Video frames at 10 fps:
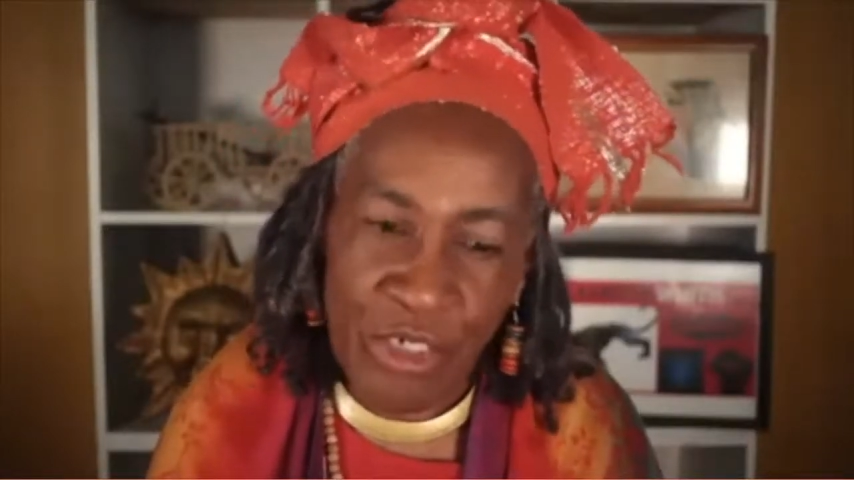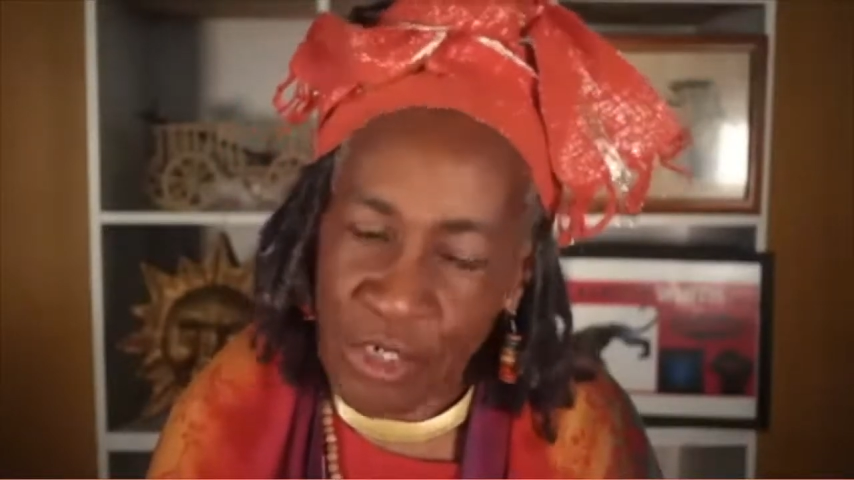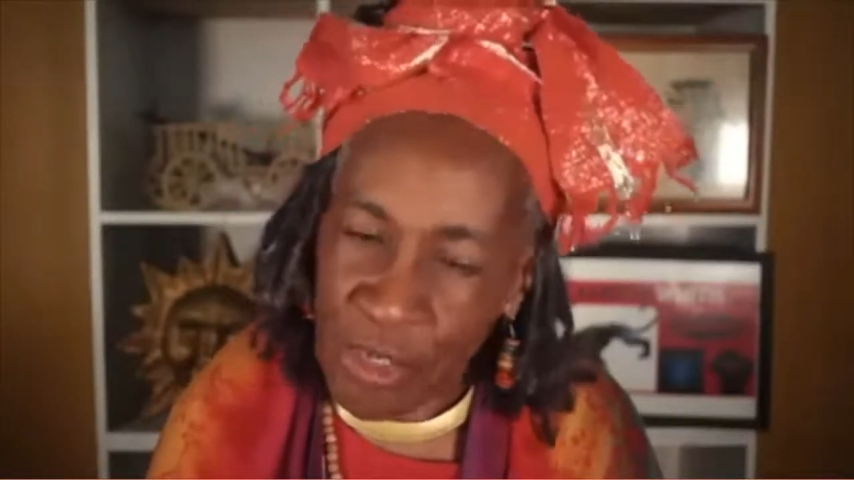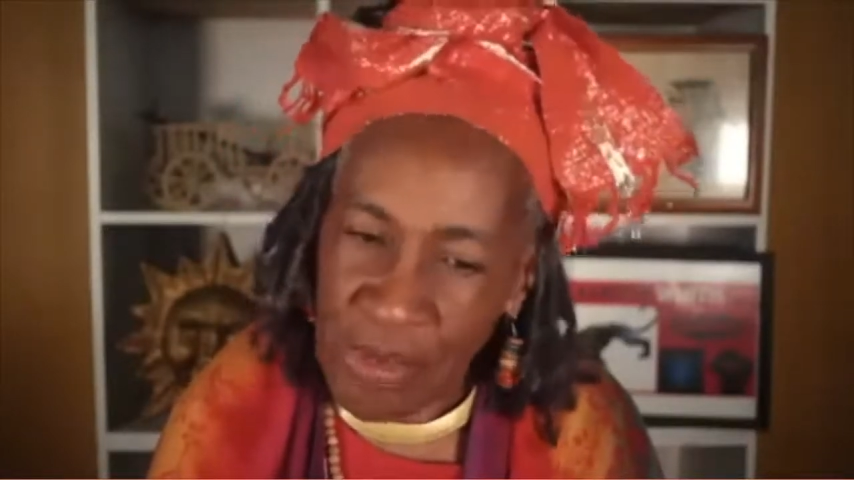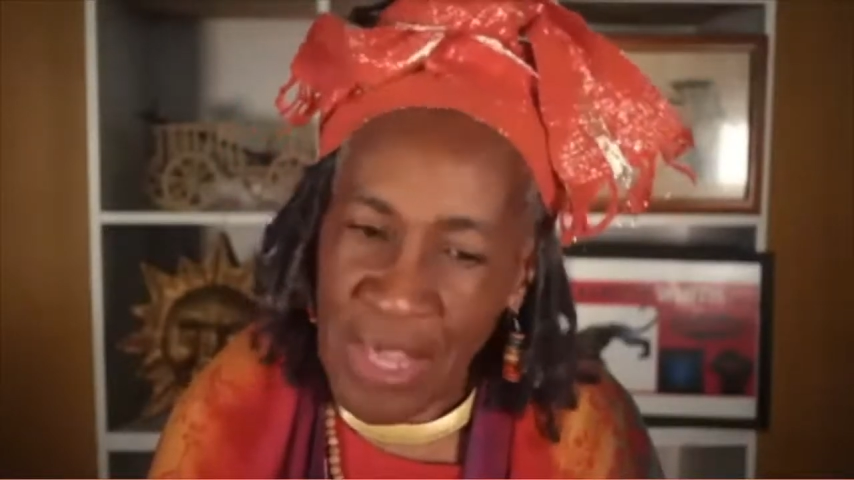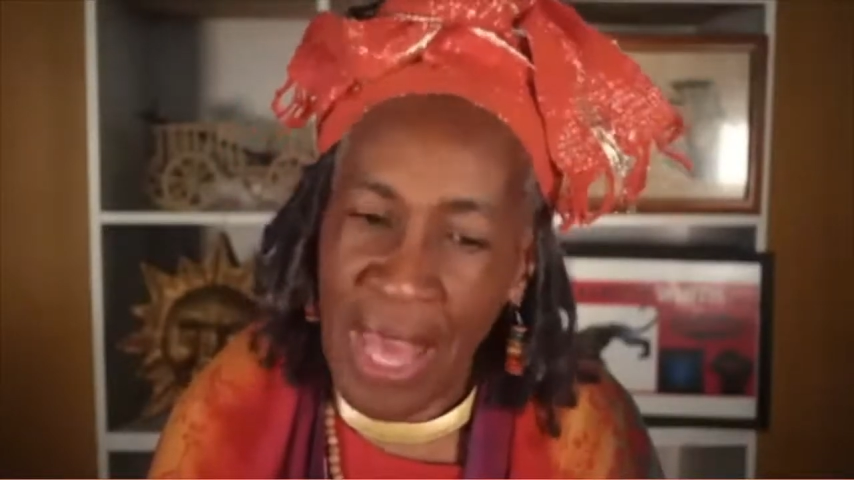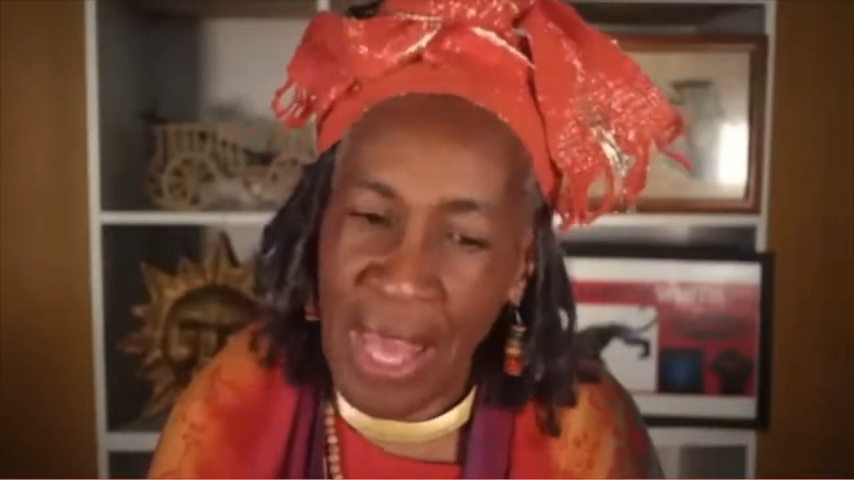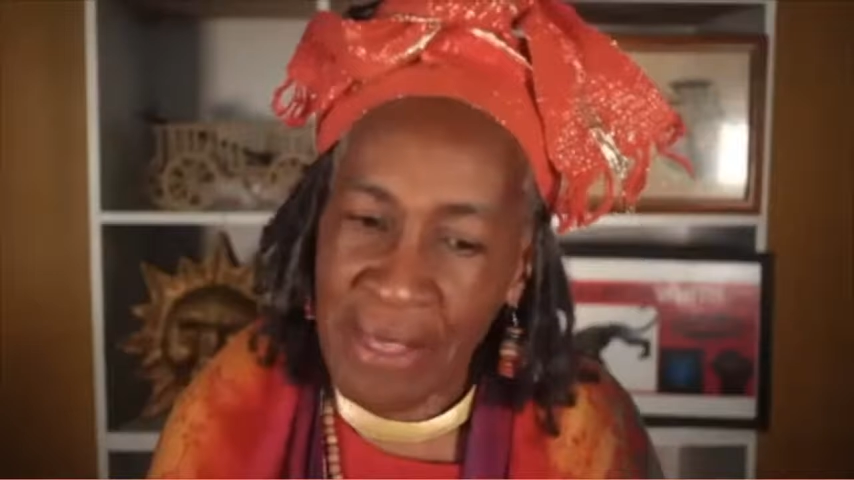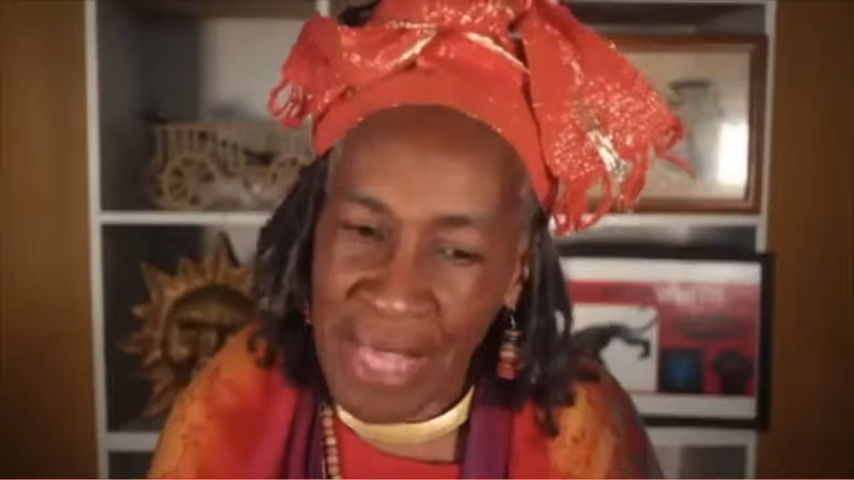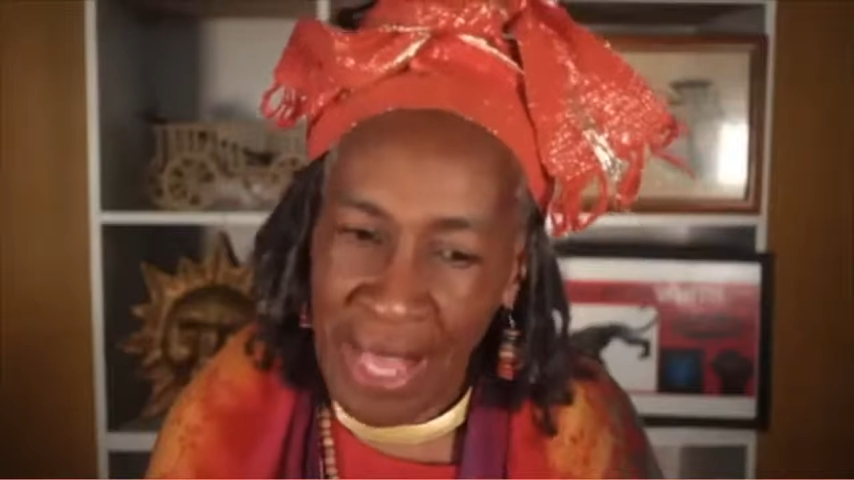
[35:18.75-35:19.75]
sure
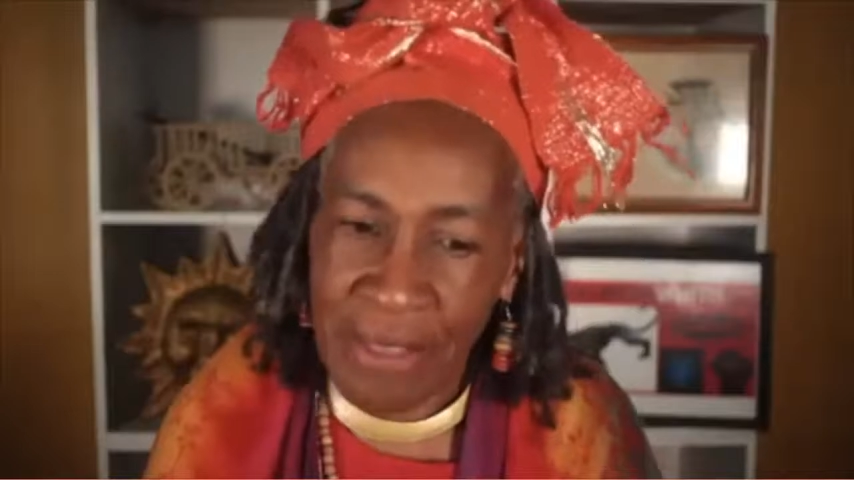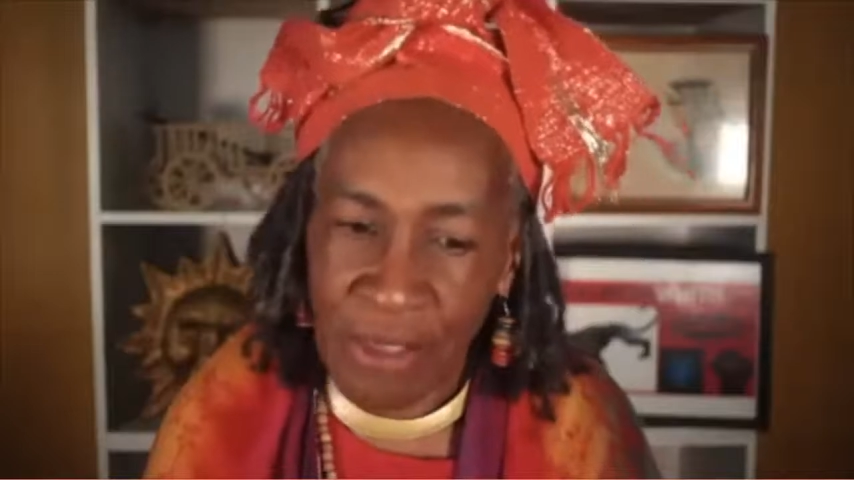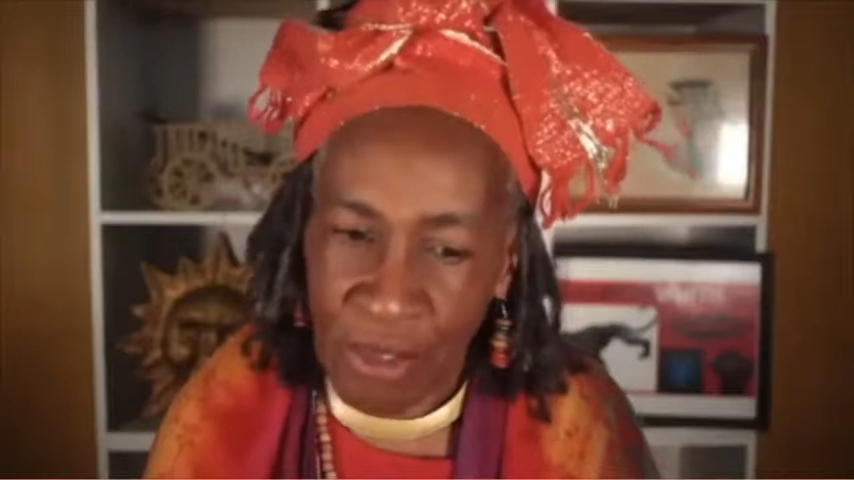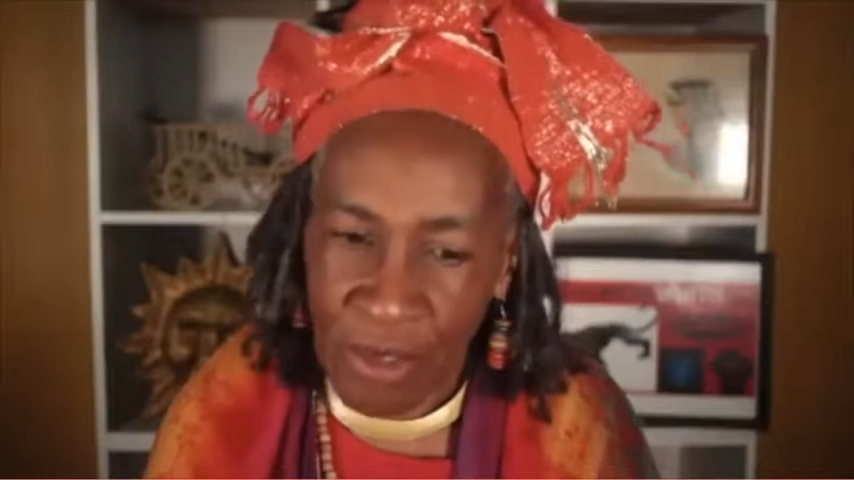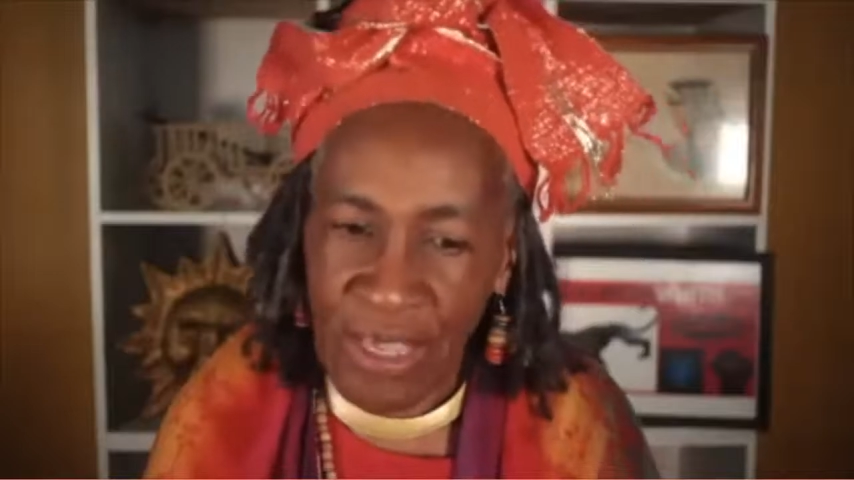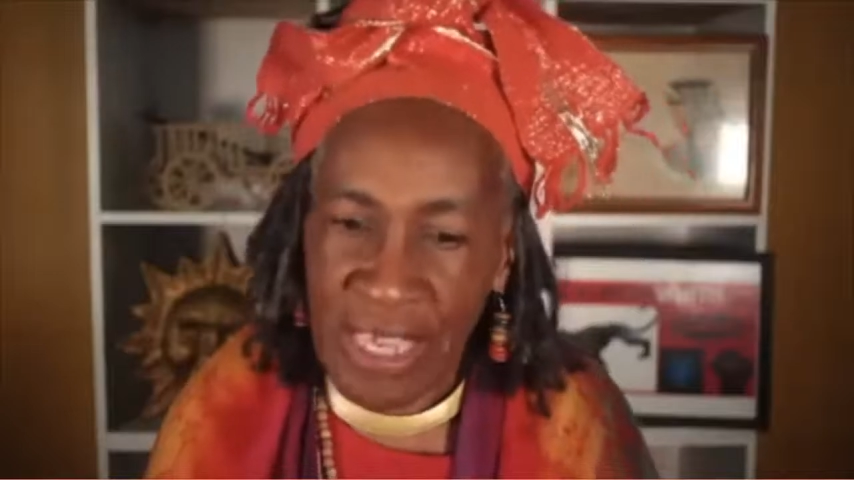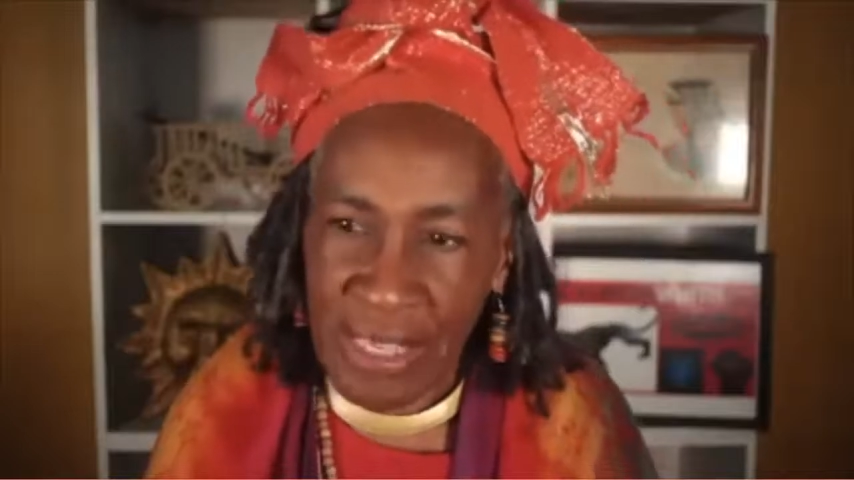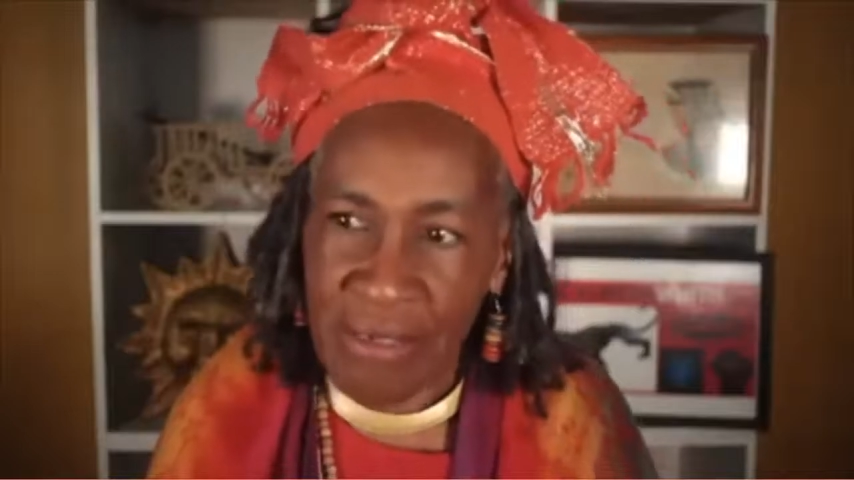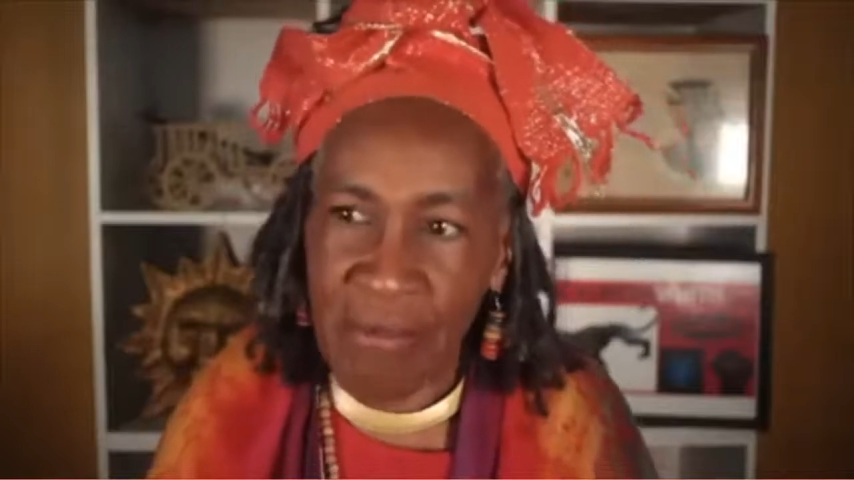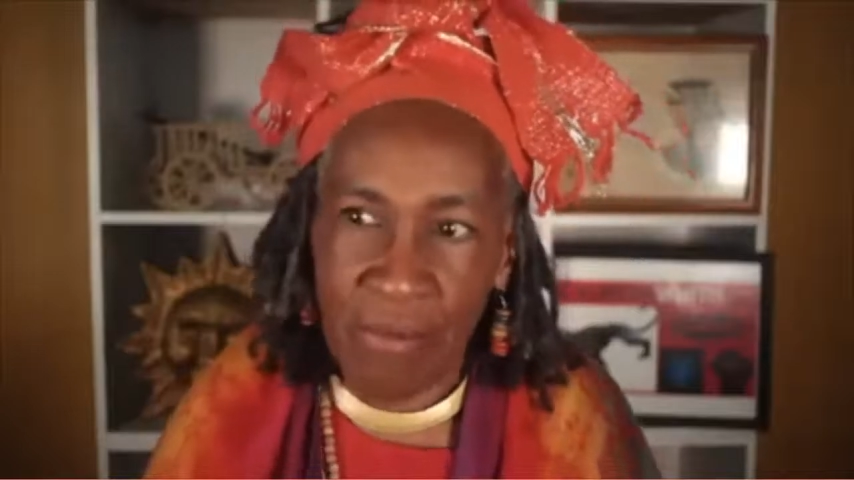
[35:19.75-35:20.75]
that you're
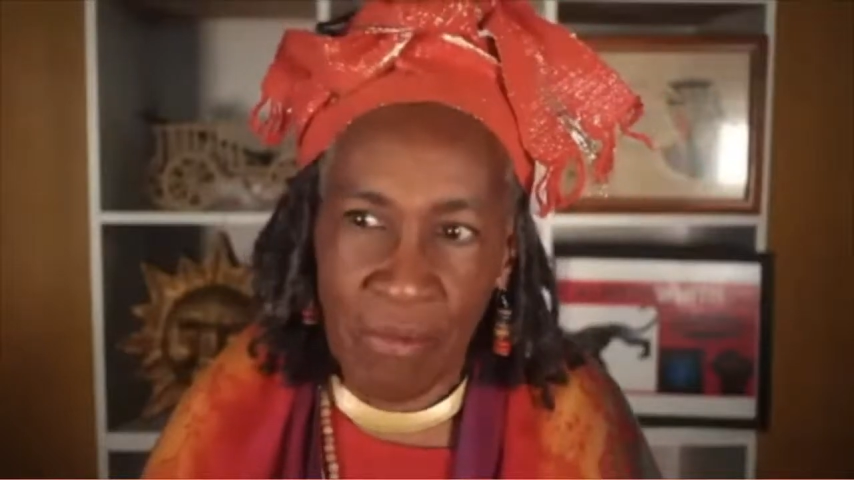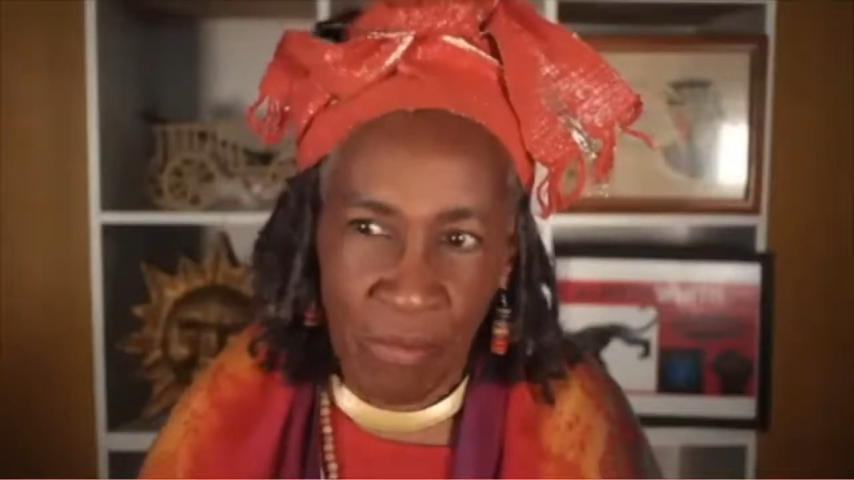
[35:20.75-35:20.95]
in